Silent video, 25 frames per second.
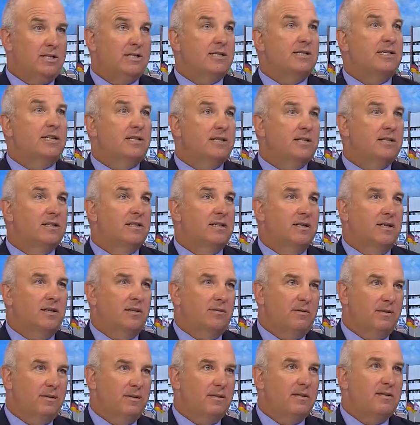that
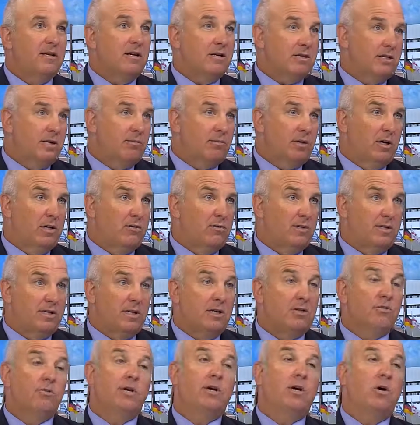there are some countries that are
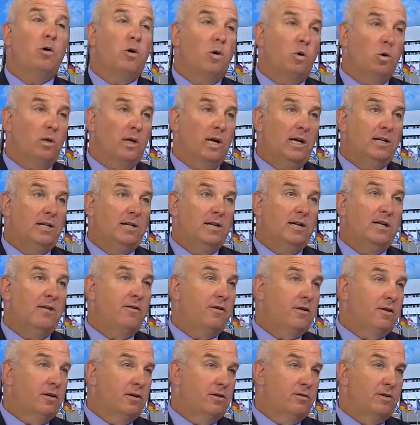doing a whole lot and other
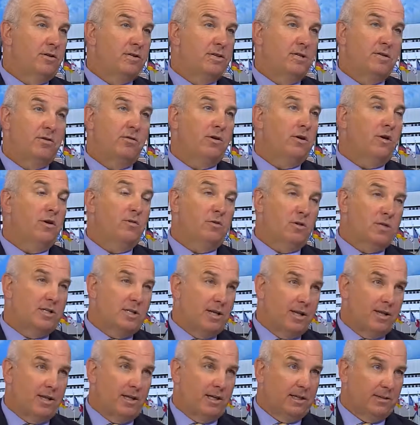countries that are doing almost
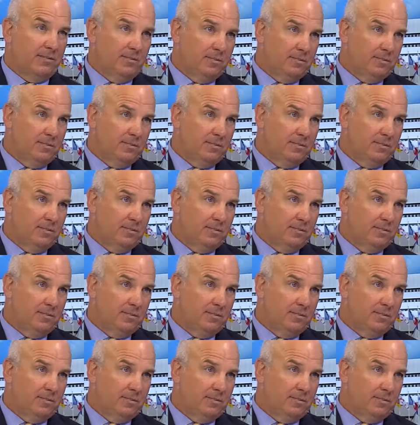nothing.